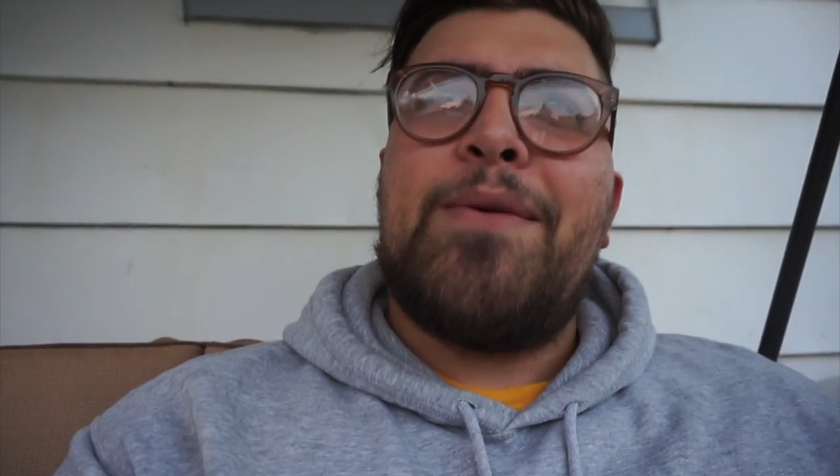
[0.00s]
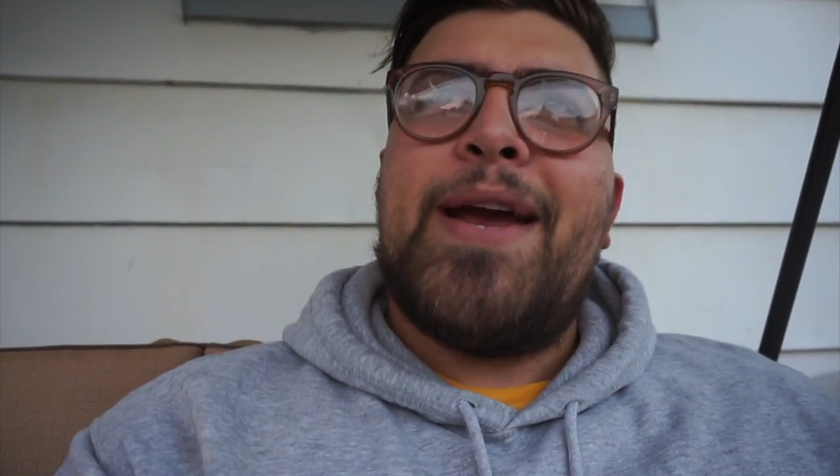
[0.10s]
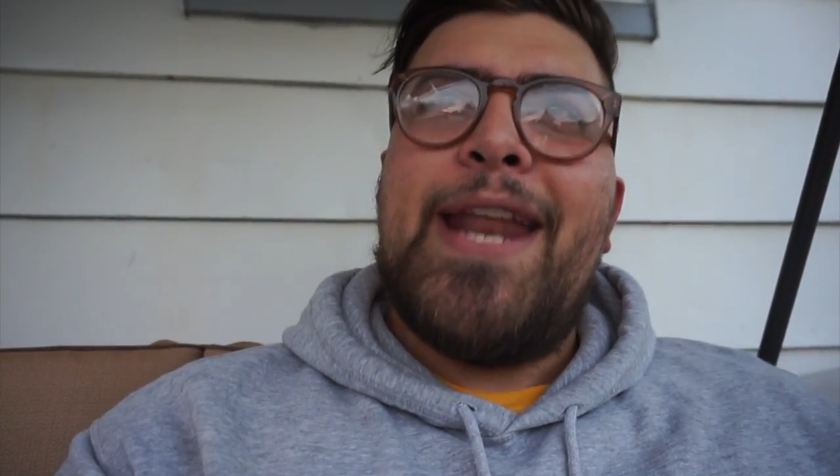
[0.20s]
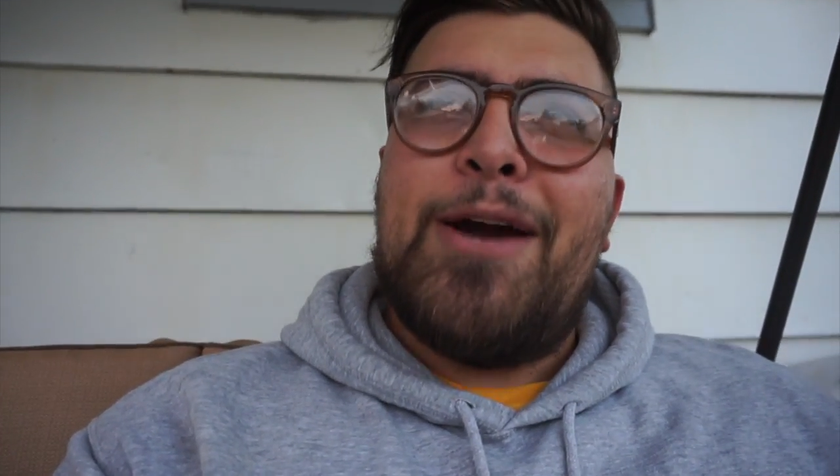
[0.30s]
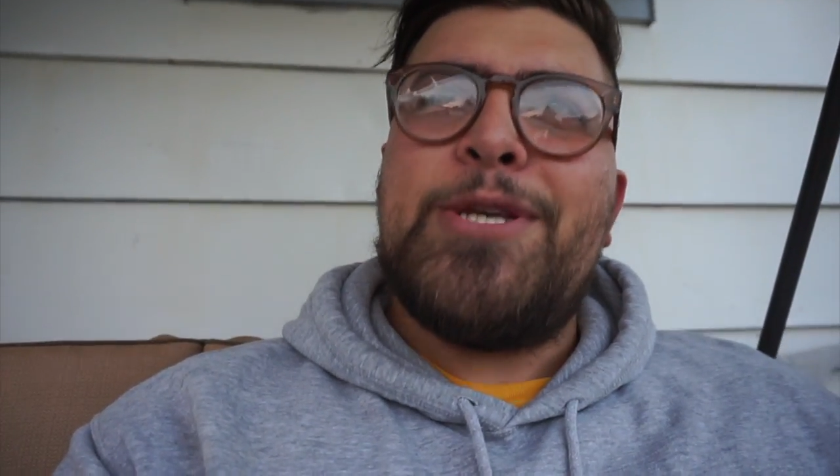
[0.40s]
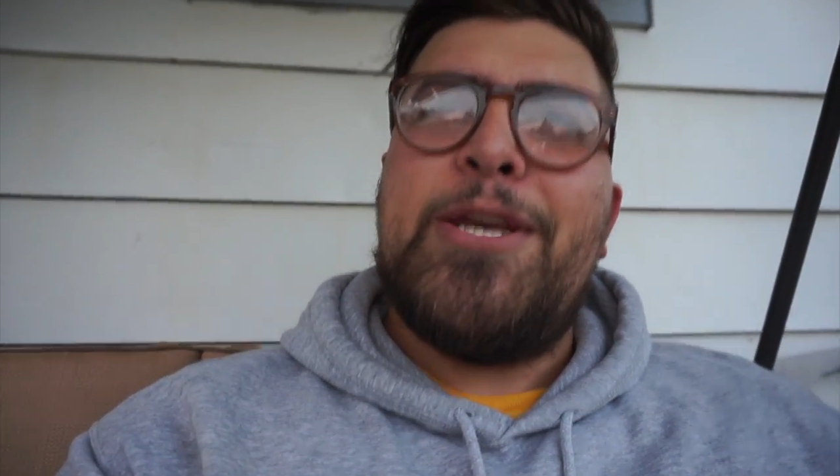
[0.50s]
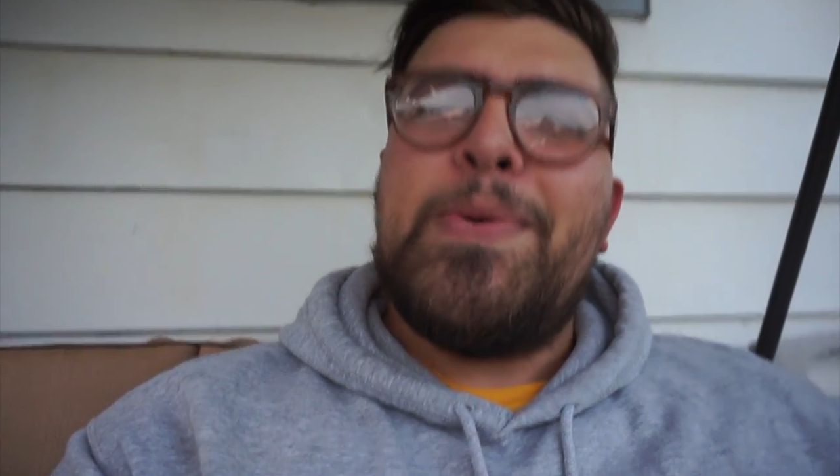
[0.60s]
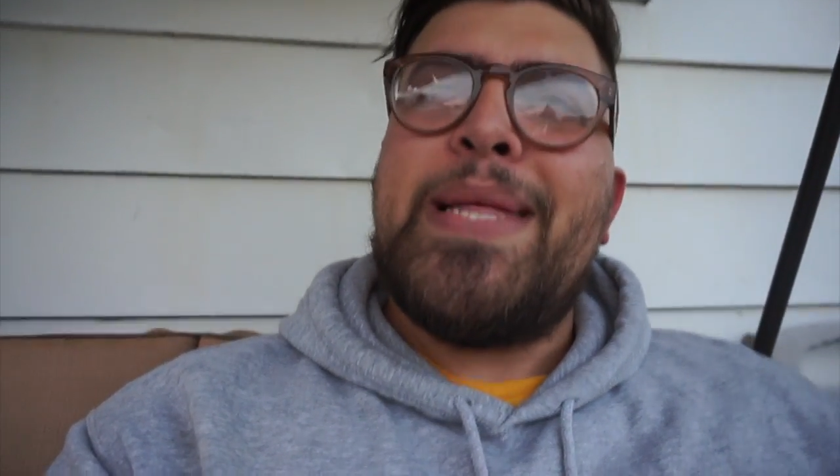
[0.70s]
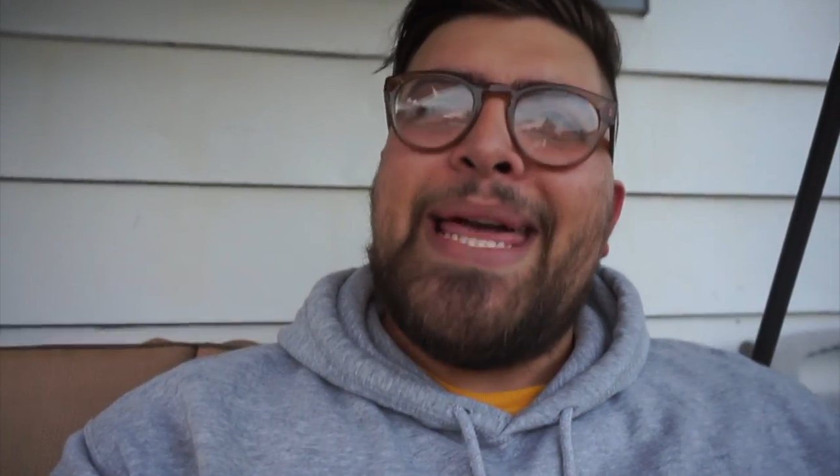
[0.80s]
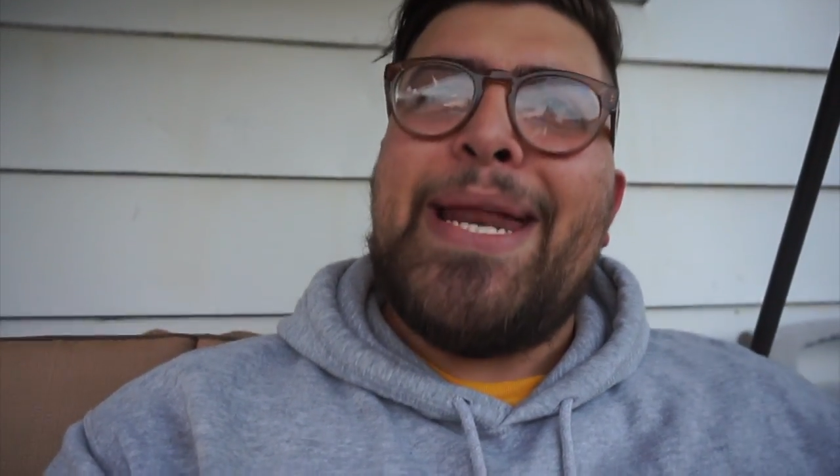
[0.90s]
that right now, she
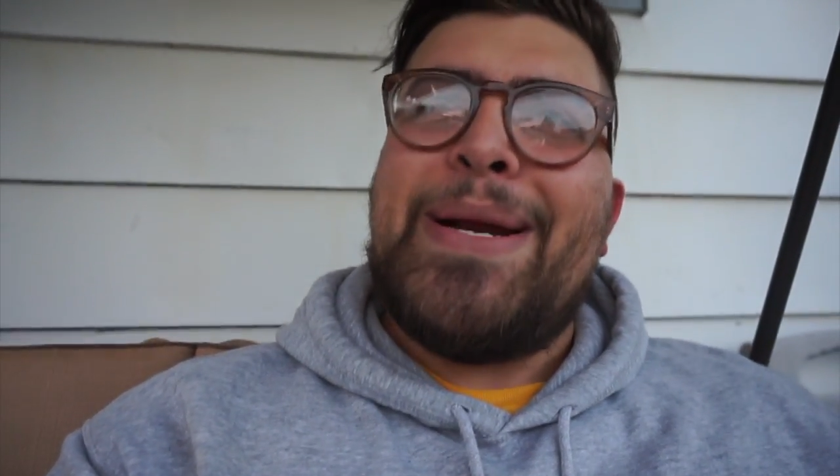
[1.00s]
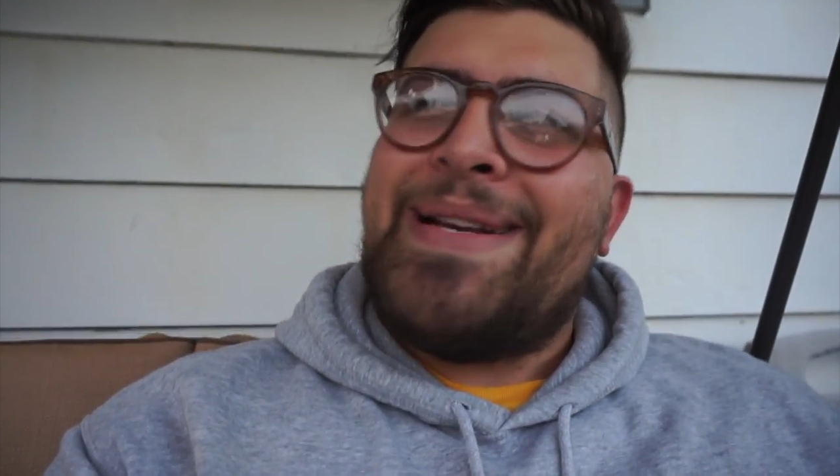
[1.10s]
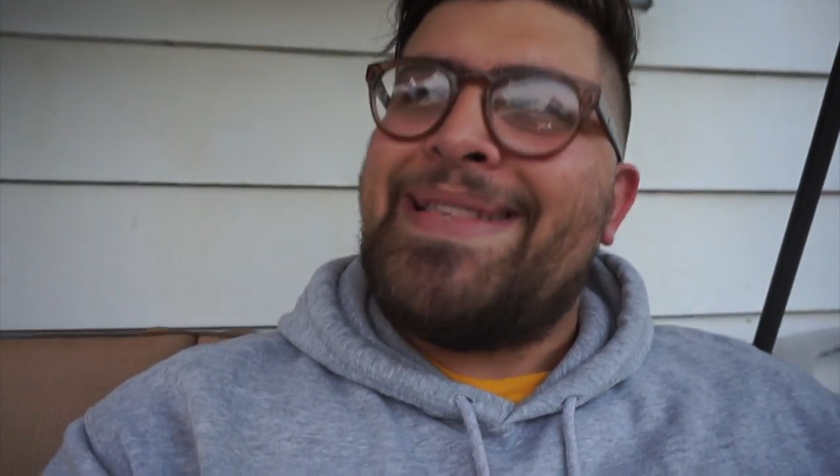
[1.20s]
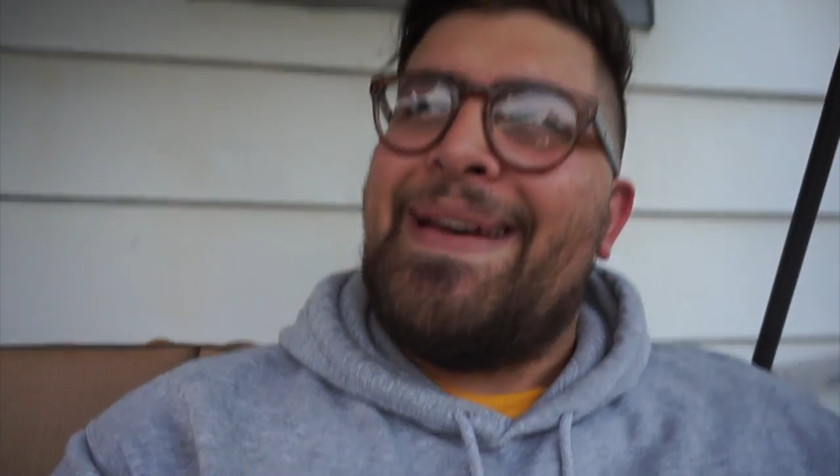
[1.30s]
will later.